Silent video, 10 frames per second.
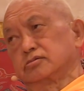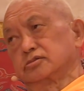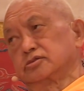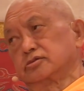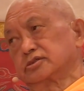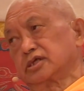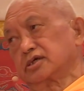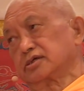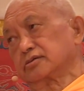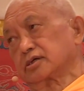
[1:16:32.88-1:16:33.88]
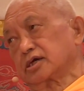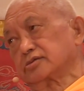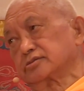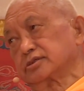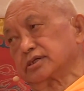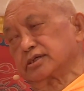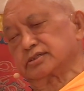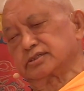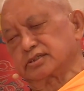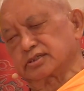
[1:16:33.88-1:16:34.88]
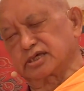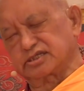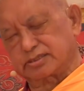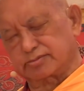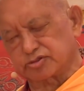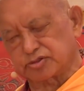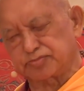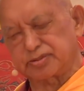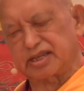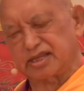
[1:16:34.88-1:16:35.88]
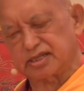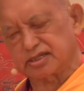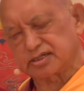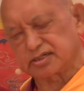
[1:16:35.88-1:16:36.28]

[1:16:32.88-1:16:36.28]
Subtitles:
You know, the Gencham want to play.